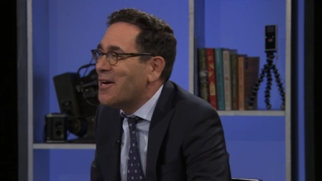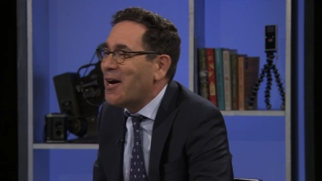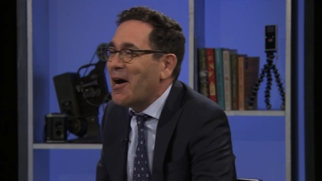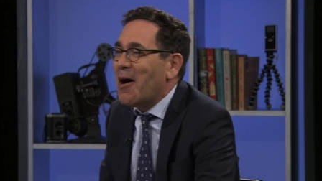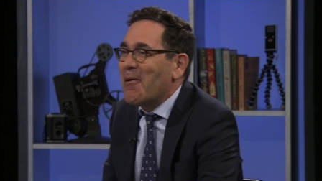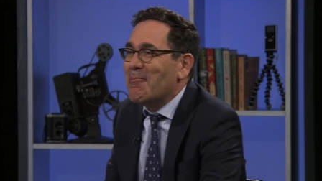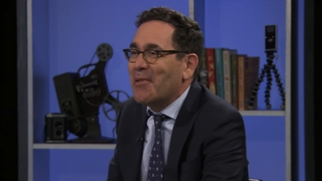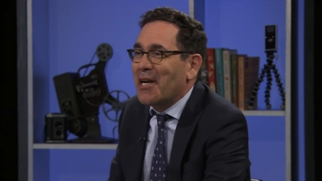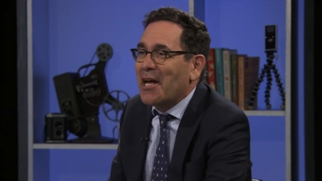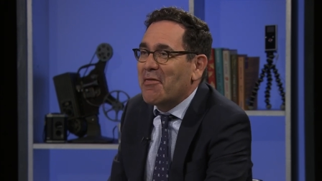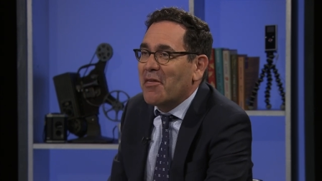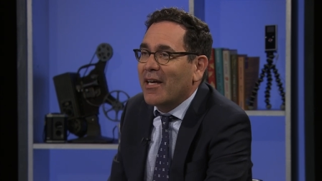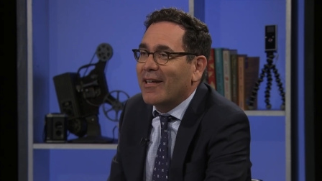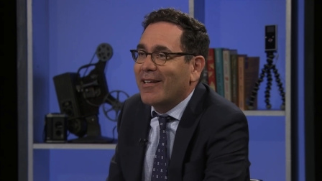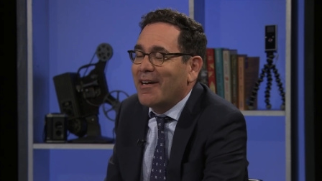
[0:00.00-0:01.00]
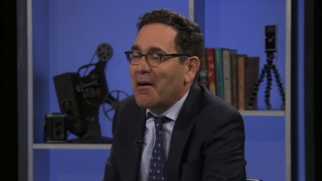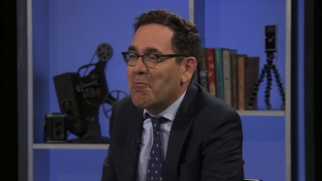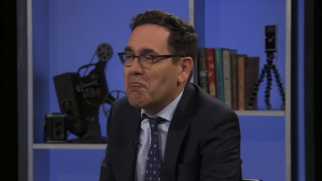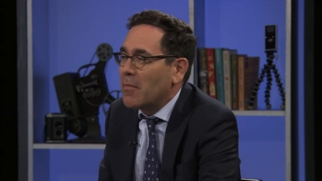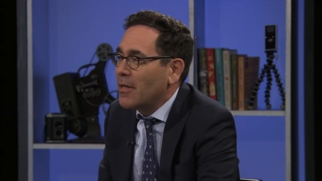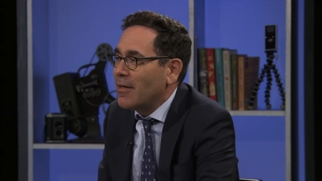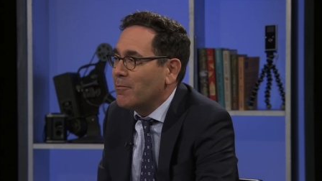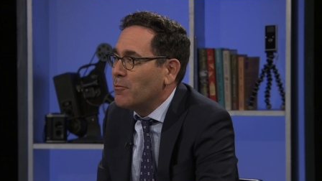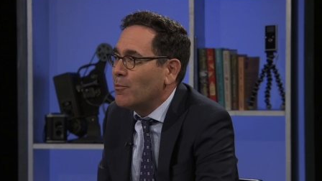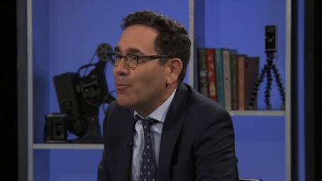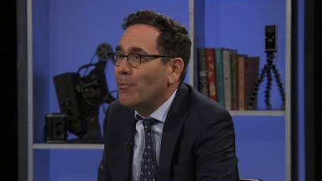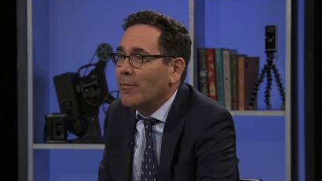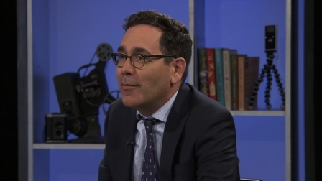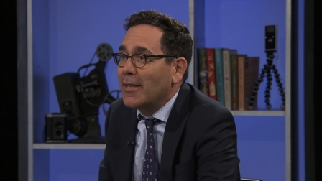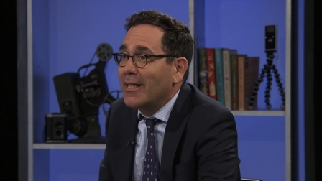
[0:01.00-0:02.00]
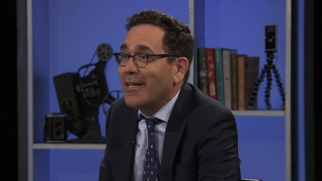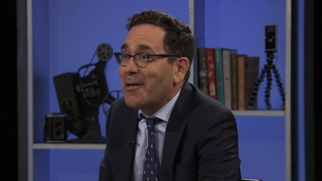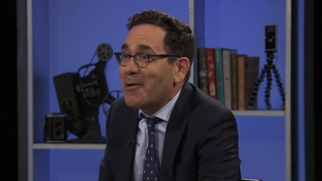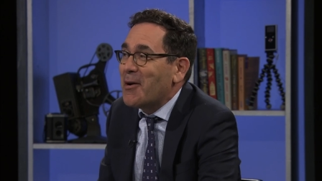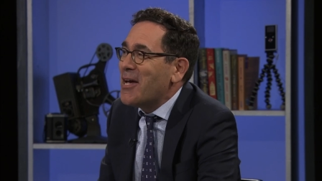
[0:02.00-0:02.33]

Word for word: uh, but I think um, it's not too late. It's your own